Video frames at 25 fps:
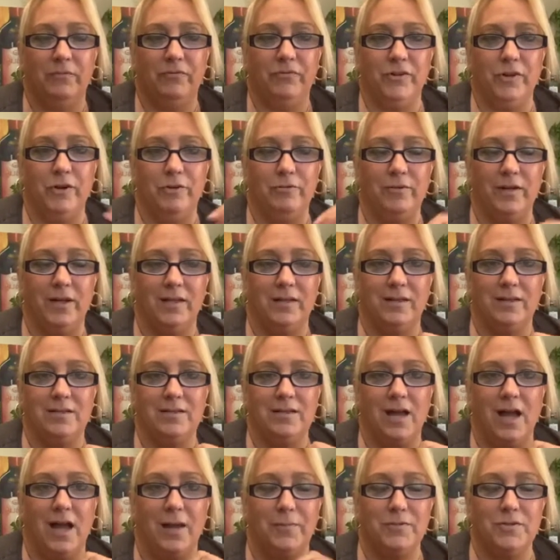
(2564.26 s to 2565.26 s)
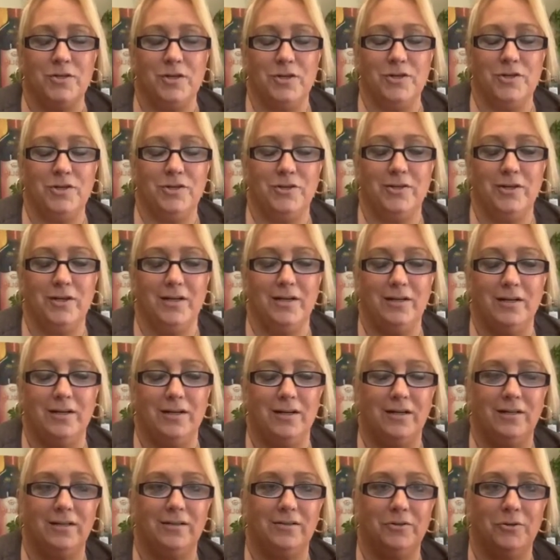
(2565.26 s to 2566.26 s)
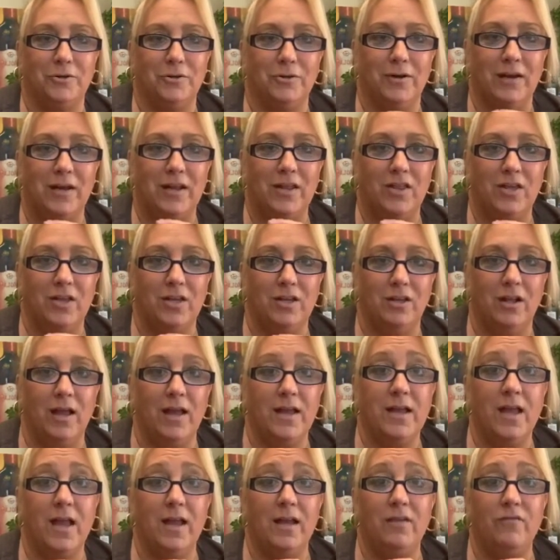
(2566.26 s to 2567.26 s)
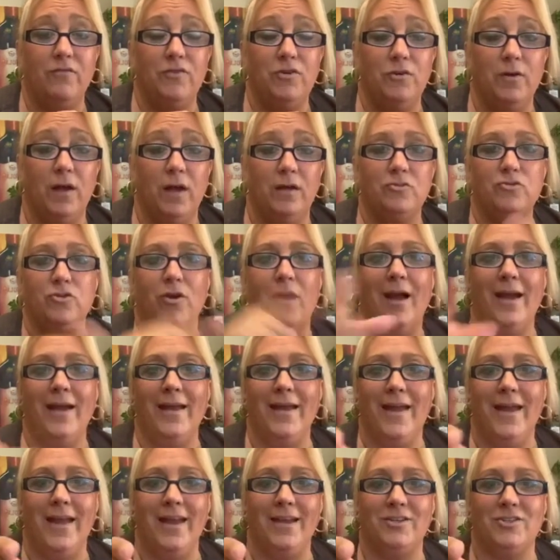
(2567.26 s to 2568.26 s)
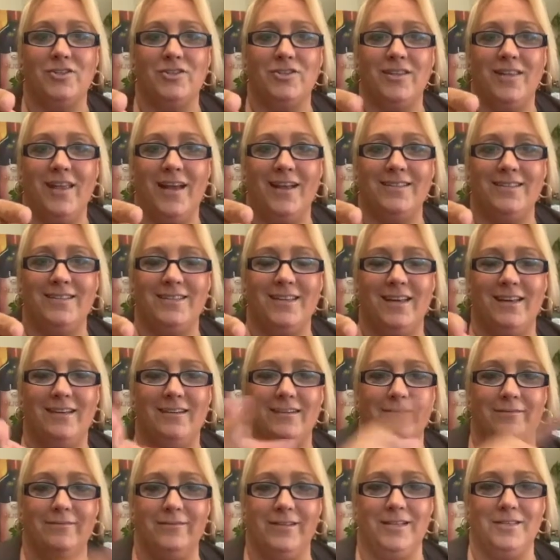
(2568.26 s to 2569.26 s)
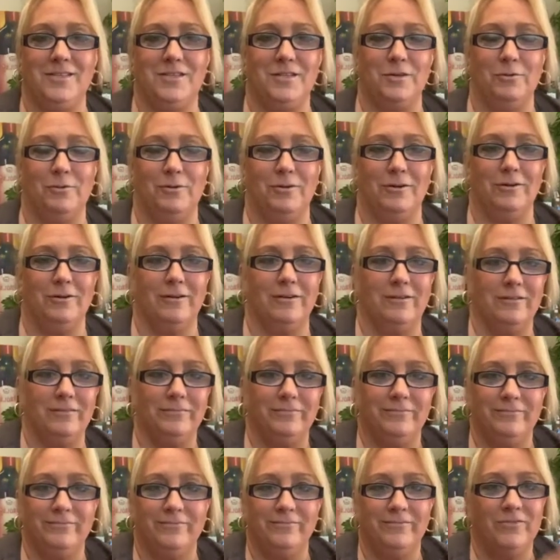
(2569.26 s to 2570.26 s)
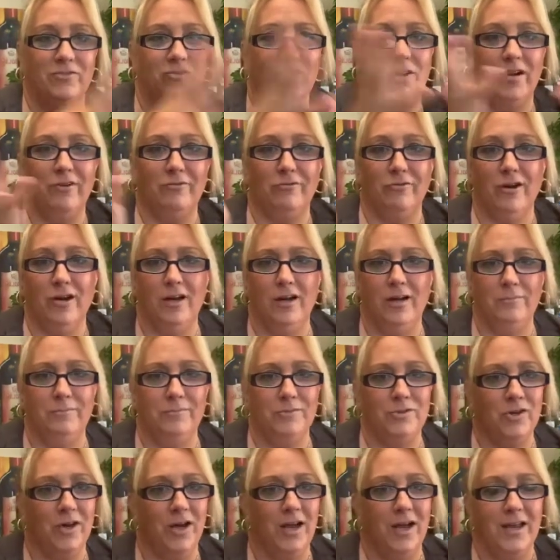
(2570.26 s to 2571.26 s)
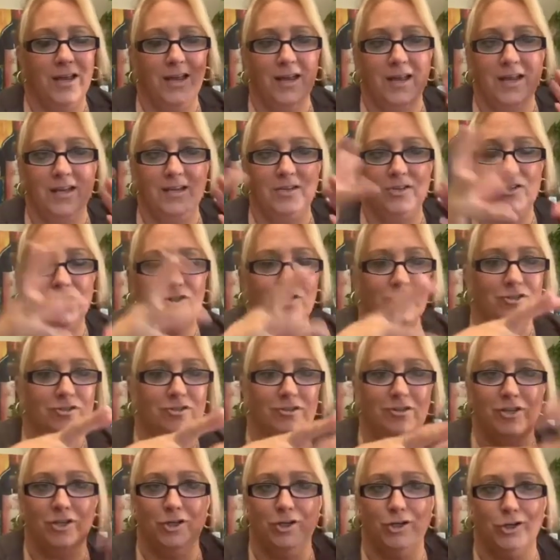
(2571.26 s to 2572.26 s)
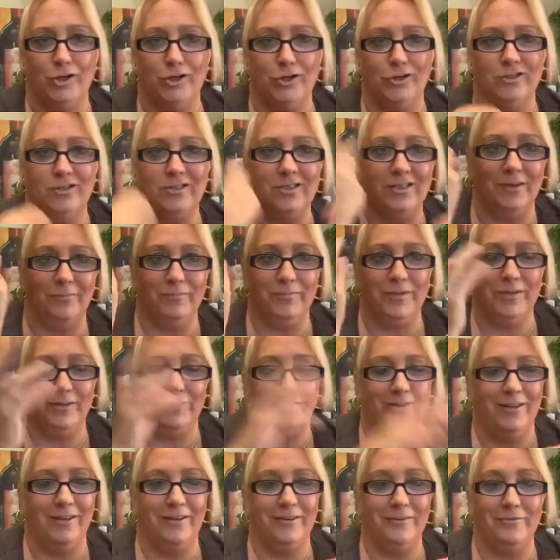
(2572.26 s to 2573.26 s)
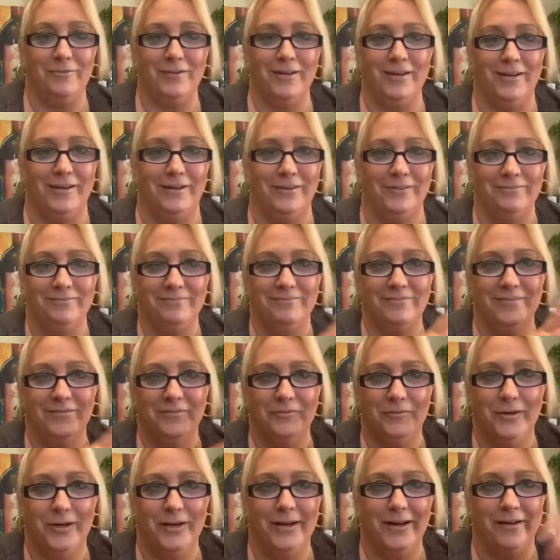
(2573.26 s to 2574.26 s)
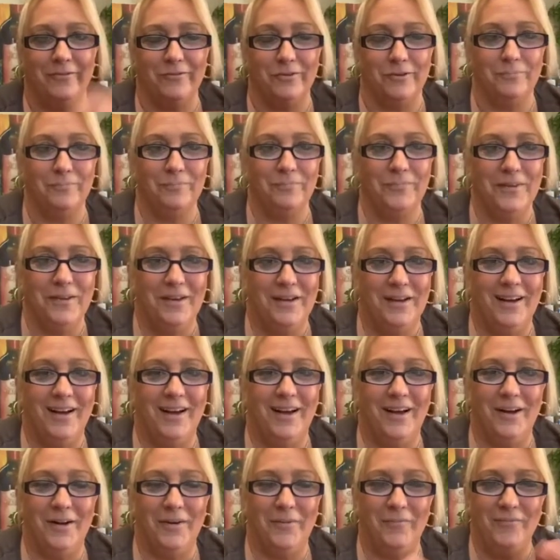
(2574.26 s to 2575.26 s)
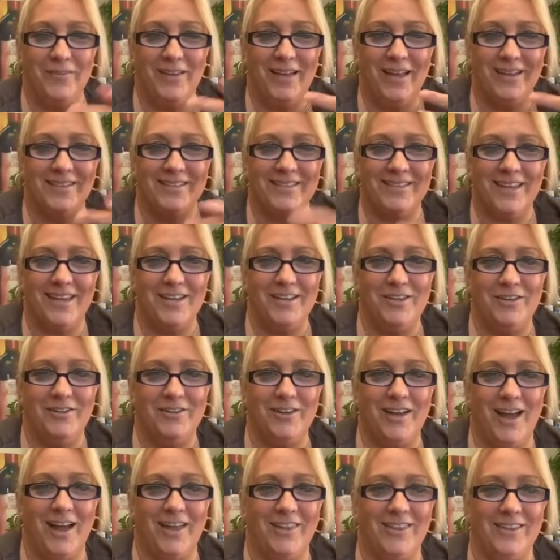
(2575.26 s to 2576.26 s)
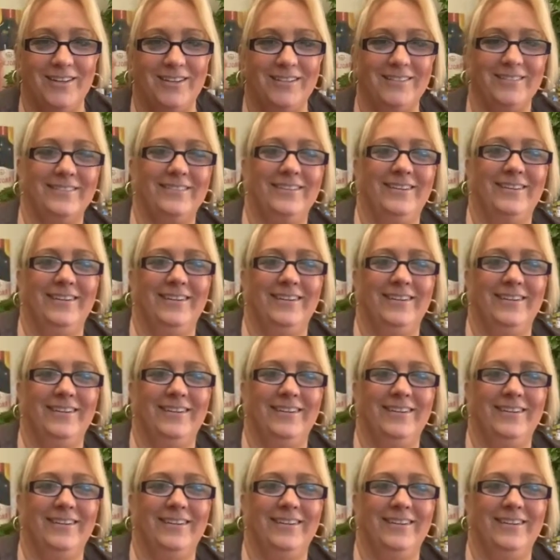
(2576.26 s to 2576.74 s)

floating at the top, so you can order anything you like. And if you dry aged, that's it. That's the word. Dry rub, dry aged, cured, something or other, whatever. Yes, thank you, Kathy.